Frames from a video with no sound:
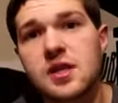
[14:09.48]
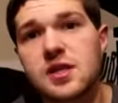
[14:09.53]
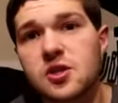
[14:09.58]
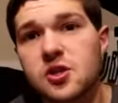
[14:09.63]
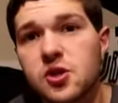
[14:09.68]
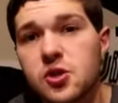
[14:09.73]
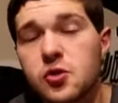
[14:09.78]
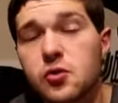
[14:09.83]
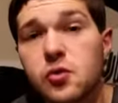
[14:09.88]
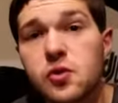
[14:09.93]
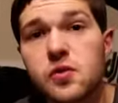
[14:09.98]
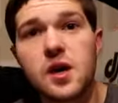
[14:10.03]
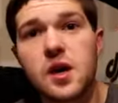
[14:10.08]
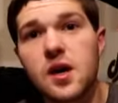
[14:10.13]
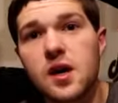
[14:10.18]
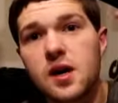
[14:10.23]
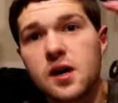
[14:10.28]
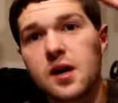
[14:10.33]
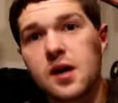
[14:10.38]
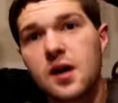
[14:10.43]
and shoot
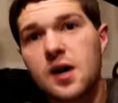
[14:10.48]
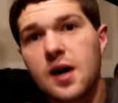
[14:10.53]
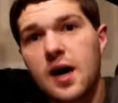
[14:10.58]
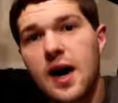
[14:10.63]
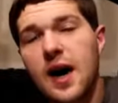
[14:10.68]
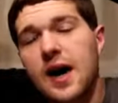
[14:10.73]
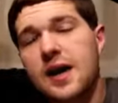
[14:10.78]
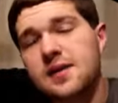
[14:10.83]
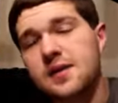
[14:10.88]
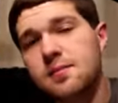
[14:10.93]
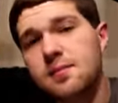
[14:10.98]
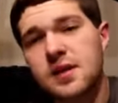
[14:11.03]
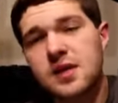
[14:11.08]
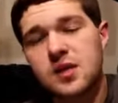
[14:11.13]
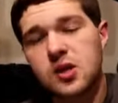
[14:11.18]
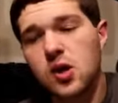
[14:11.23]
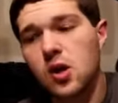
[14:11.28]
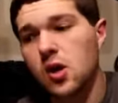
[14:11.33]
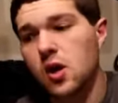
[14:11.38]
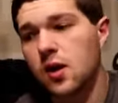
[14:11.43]
the highs and
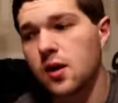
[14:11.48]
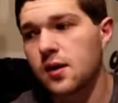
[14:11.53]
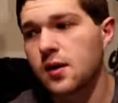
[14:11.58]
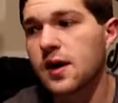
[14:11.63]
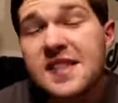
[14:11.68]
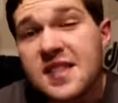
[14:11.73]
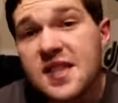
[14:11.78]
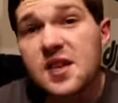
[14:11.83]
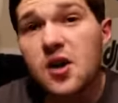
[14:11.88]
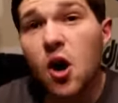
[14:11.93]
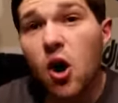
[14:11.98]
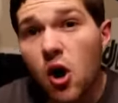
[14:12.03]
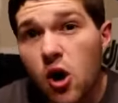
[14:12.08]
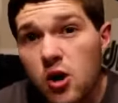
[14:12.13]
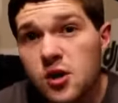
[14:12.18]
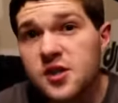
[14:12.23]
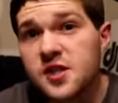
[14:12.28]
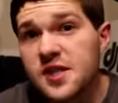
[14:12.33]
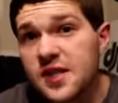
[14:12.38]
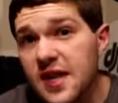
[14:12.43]
mids long, it's the
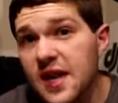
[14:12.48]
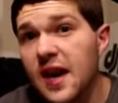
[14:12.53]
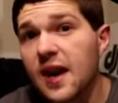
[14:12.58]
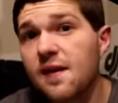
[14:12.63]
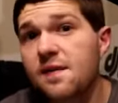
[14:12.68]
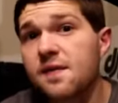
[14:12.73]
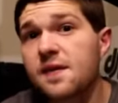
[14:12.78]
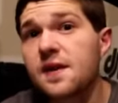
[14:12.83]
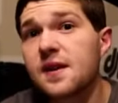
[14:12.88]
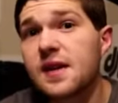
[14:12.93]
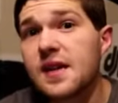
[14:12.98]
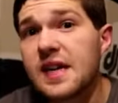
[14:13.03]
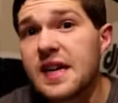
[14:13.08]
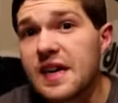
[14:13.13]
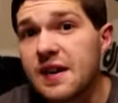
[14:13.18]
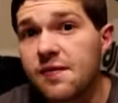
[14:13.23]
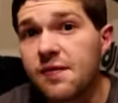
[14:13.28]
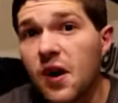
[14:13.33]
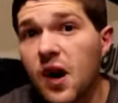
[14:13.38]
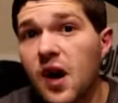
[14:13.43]
RCF
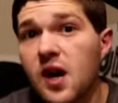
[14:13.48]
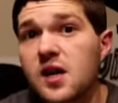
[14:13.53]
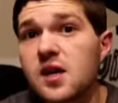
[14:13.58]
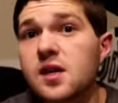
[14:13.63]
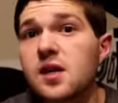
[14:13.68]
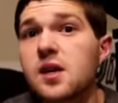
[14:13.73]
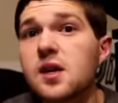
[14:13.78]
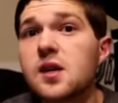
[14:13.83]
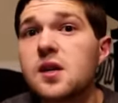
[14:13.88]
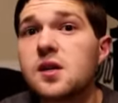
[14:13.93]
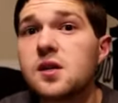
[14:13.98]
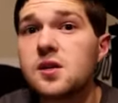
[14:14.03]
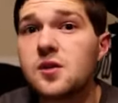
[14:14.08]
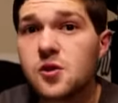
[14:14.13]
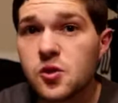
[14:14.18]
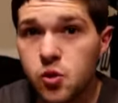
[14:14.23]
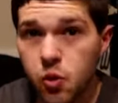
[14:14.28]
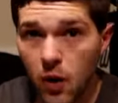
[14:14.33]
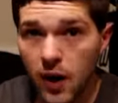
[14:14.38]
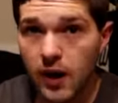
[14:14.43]
EVOX
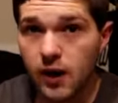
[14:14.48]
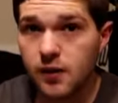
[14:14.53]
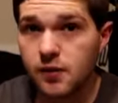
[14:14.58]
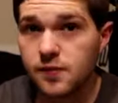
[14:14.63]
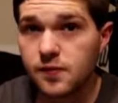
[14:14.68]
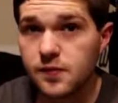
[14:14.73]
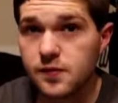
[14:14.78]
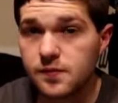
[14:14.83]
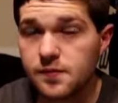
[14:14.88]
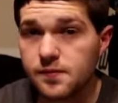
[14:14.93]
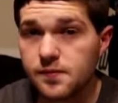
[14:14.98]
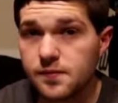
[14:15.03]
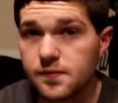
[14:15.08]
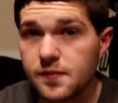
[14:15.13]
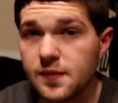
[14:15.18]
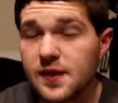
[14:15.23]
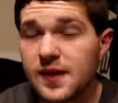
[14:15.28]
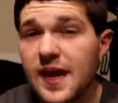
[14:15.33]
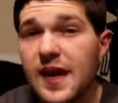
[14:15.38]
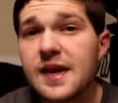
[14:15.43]
12.
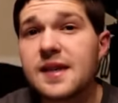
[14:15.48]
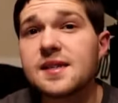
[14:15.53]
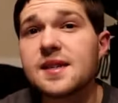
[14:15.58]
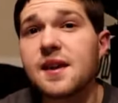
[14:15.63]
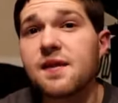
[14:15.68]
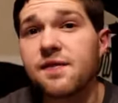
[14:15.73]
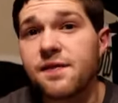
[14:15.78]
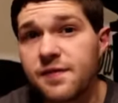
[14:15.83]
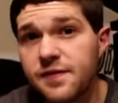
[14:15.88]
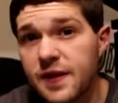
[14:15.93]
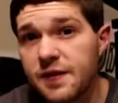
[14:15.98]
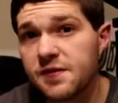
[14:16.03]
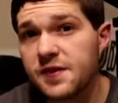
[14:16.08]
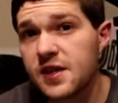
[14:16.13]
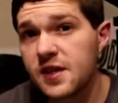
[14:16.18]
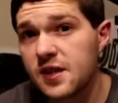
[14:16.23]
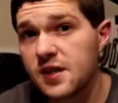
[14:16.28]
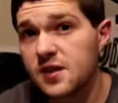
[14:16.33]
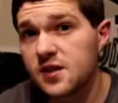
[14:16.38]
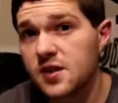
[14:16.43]
That is a
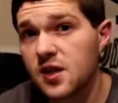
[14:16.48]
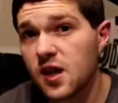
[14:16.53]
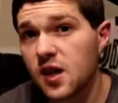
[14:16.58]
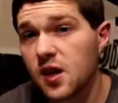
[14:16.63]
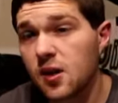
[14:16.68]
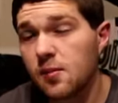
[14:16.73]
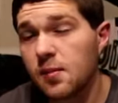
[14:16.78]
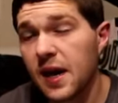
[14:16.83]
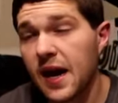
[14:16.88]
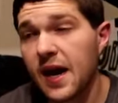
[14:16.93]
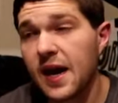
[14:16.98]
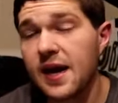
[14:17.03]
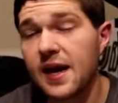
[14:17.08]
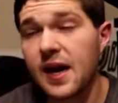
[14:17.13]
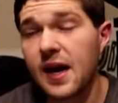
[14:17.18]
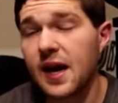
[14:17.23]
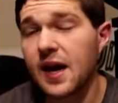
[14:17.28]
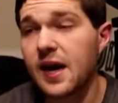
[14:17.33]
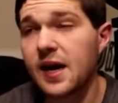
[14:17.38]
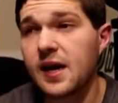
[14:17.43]
15-inch sub and
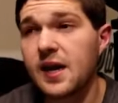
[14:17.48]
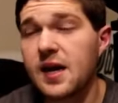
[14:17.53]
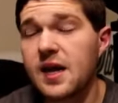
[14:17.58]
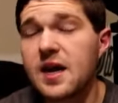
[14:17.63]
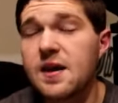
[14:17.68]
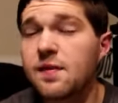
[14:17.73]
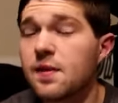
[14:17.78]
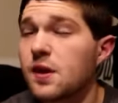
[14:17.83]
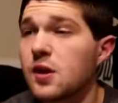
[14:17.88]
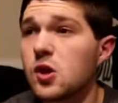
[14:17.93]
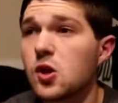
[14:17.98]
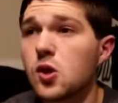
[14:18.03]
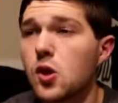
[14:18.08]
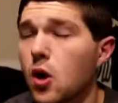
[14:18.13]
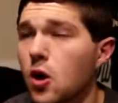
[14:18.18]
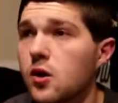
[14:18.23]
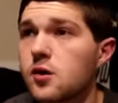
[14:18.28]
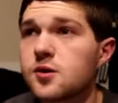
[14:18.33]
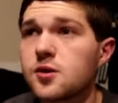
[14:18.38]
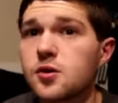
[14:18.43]
a even
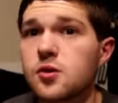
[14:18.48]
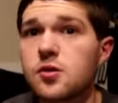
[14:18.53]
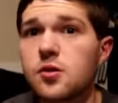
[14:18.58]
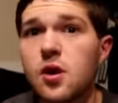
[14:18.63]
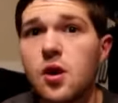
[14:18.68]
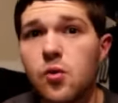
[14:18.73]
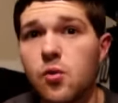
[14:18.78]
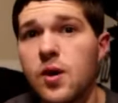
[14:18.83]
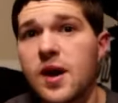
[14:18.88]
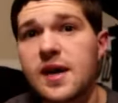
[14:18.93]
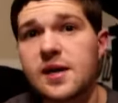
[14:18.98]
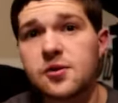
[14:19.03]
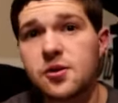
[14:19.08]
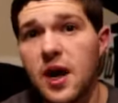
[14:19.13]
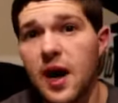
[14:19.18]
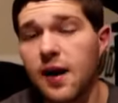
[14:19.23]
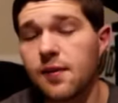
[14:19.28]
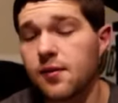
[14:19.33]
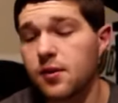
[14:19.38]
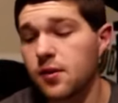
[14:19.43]
larger array
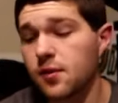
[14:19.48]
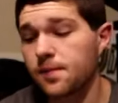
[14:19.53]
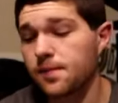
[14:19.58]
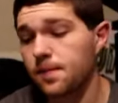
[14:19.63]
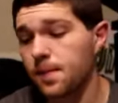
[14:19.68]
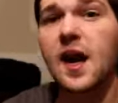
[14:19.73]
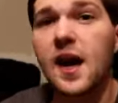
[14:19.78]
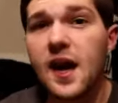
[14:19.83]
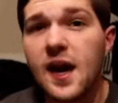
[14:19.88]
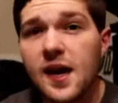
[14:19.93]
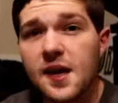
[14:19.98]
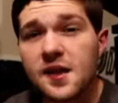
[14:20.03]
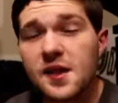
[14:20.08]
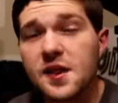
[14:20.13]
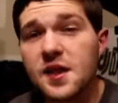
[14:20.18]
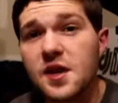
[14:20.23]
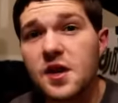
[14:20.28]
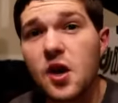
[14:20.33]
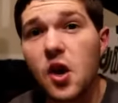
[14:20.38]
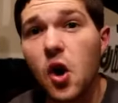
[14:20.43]
driver.
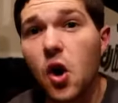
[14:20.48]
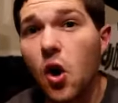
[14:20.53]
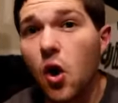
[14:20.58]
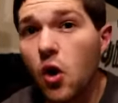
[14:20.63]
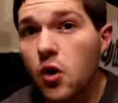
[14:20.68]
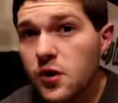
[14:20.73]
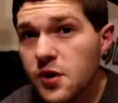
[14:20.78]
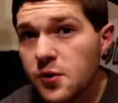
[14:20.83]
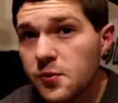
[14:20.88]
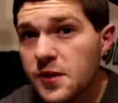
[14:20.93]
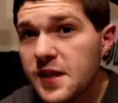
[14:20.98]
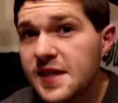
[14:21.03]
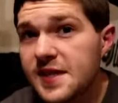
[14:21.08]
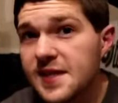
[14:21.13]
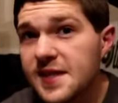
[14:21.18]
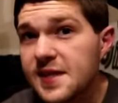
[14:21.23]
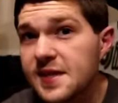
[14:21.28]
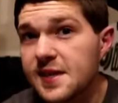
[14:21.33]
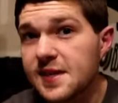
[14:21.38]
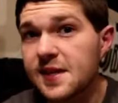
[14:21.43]
And the only
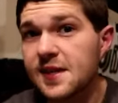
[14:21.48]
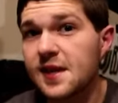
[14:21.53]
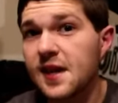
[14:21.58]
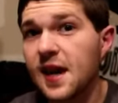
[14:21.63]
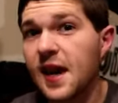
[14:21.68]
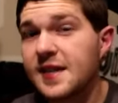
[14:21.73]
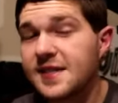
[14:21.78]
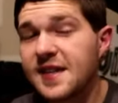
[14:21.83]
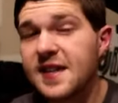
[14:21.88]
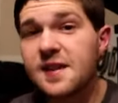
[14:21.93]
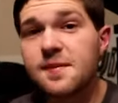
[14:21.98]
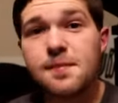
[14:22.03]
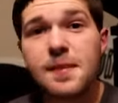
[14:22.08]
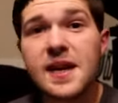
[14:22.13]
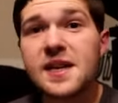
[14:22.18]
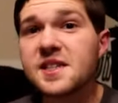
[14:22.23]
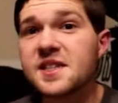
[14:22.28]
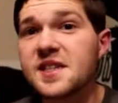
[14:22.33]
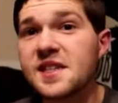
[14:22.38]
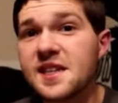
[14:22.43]
reason I didn't
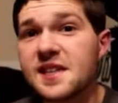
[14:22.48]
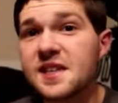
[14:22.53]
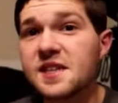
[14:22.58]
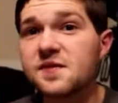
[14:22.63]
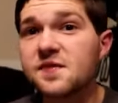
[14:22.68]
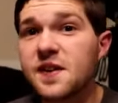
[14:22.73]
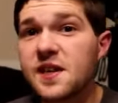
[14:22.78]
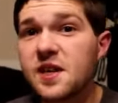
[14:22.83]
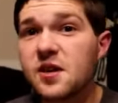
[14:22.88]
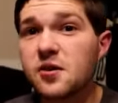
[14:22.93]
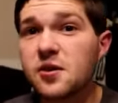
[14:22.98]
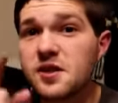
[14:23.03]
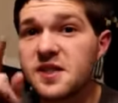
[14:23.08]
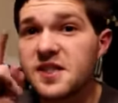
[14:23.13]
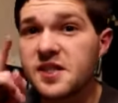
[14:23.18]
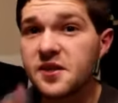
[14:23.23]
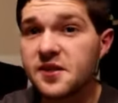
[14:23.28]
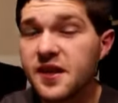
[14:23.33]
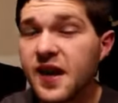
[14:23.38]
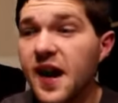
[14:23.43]
mention it in this video
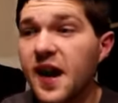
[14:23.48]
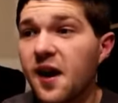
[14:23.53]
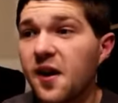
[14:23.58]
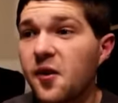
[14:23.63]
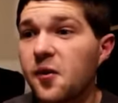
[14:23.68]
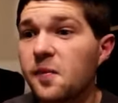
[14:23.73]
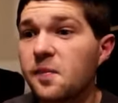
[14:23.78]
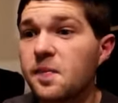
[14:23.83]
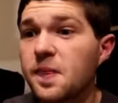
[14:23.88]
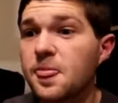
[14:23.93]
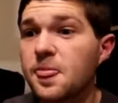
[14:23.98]
until now